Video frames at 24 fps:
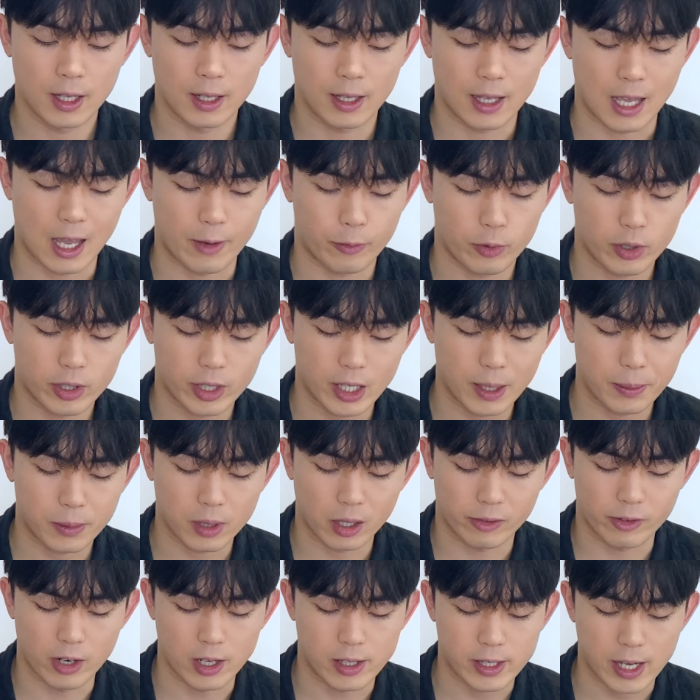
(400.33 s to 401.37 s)
If we keep
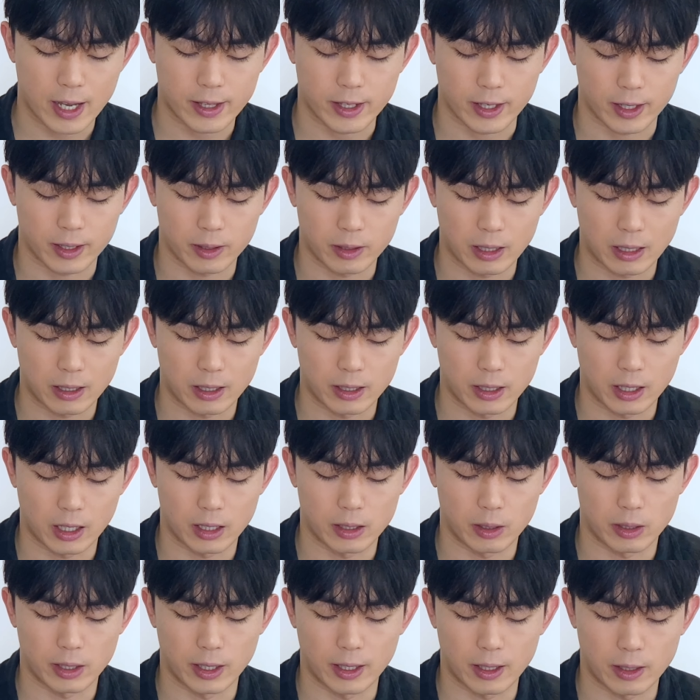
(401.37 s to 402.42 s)
rotating,
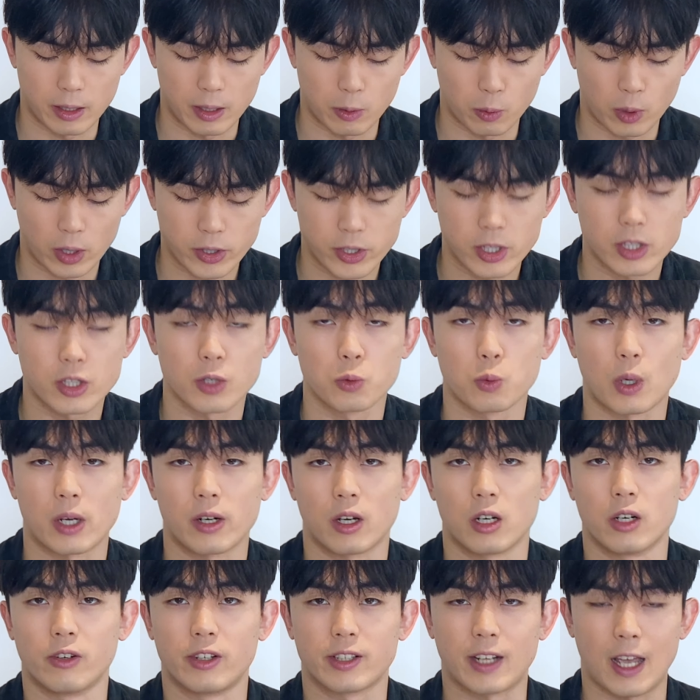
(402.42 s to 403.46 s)
once you do one
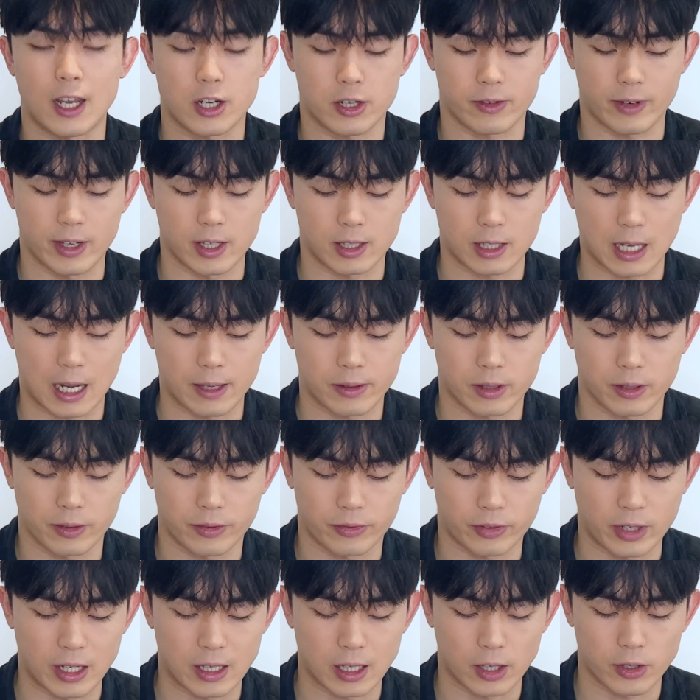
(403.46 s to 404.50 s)
whole rotation, right, it's actually
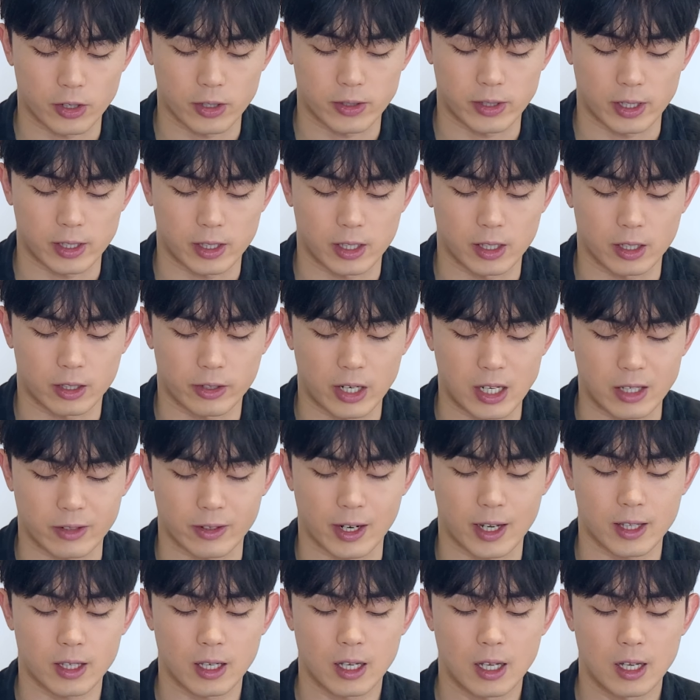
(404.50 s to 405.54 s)
360 degrees,
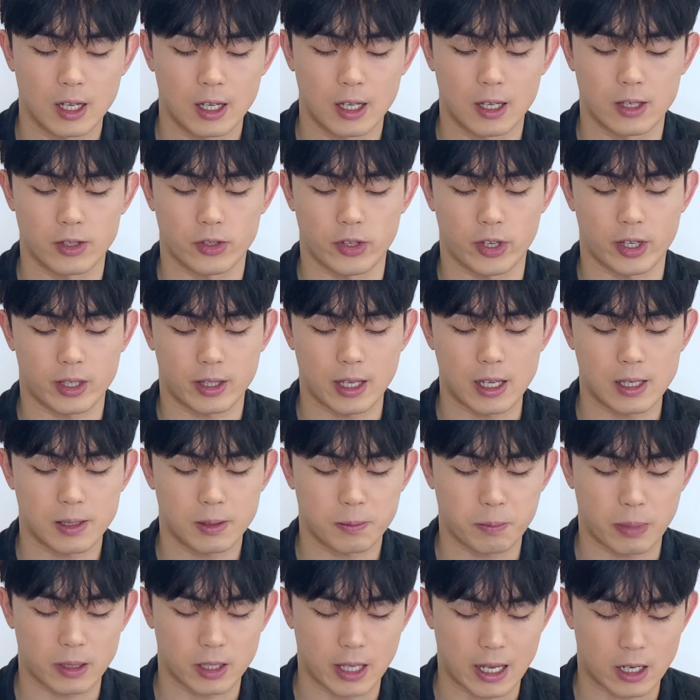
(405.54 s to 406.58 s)
right? So this
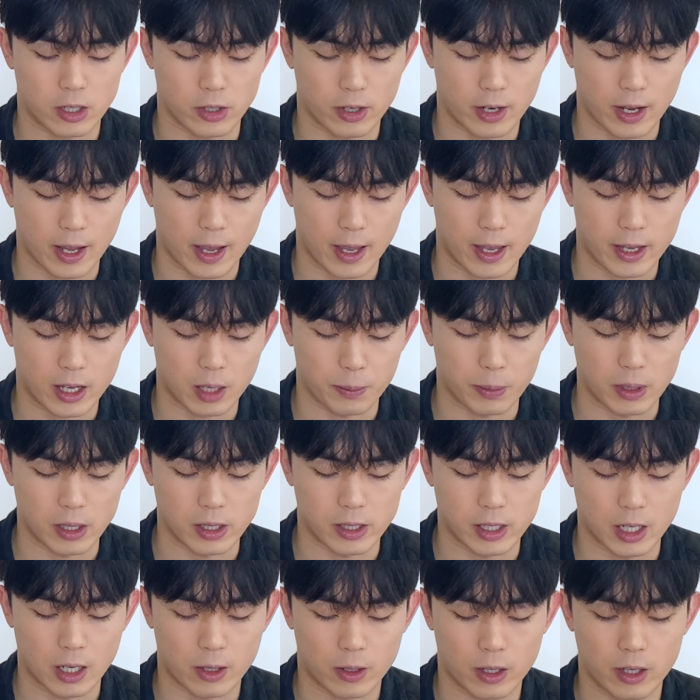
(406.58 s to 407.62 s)
section here, it could be
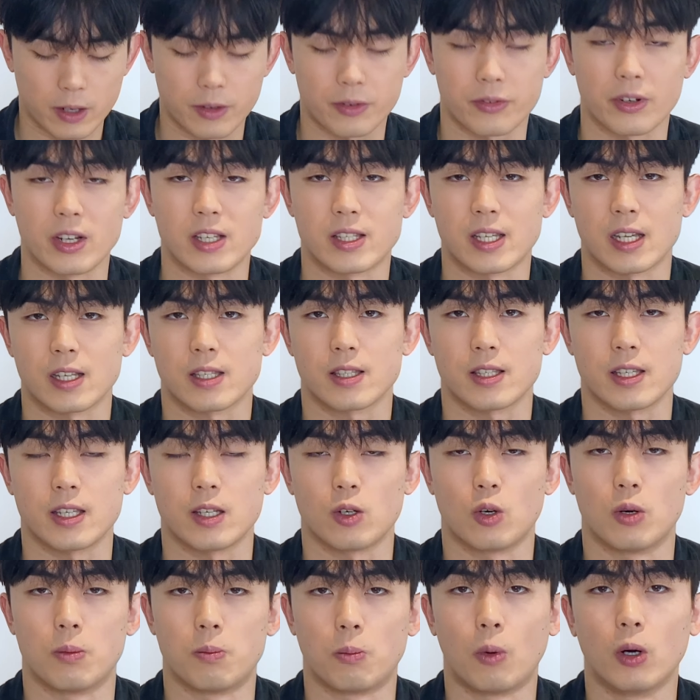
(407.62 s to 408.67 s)
0, 360,
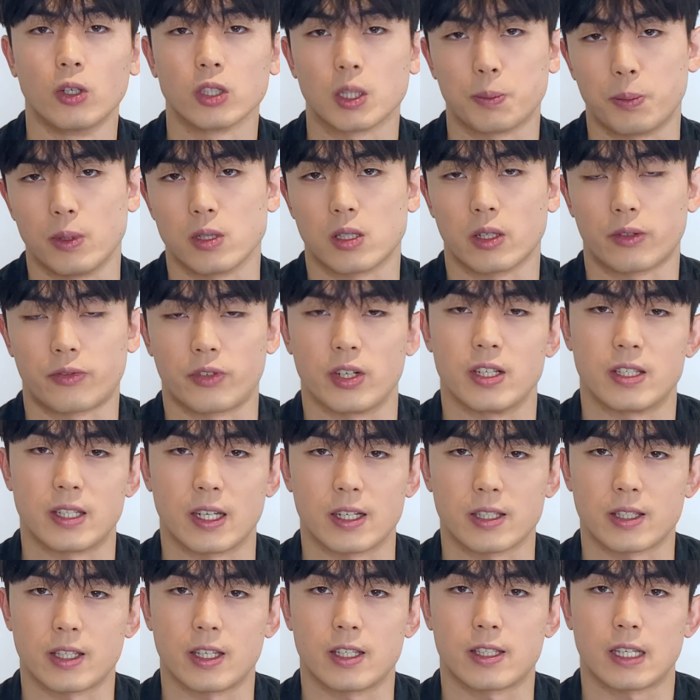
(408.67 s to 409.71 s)
or multiples of
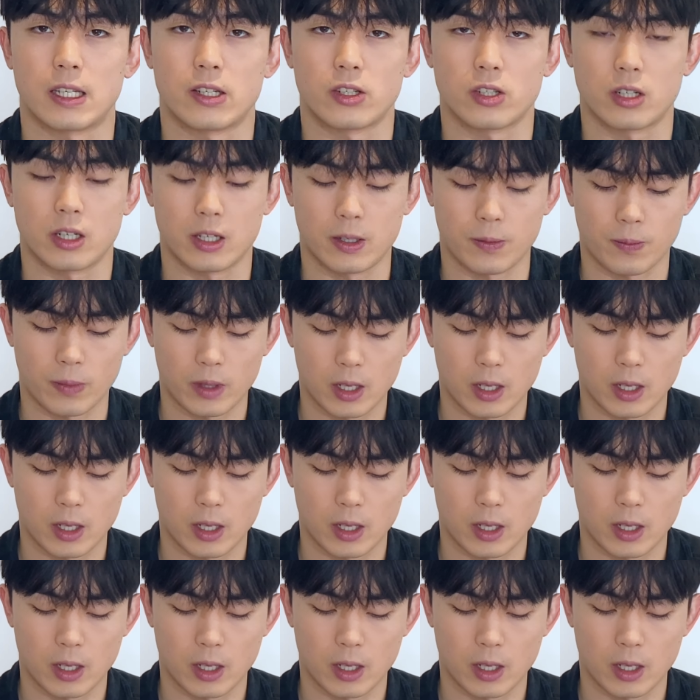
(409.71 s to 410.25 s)
360, essentially.